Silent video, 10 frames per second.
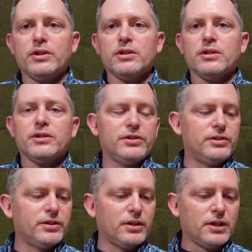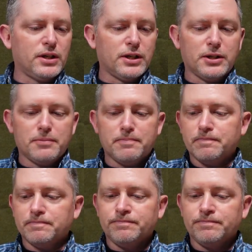is um,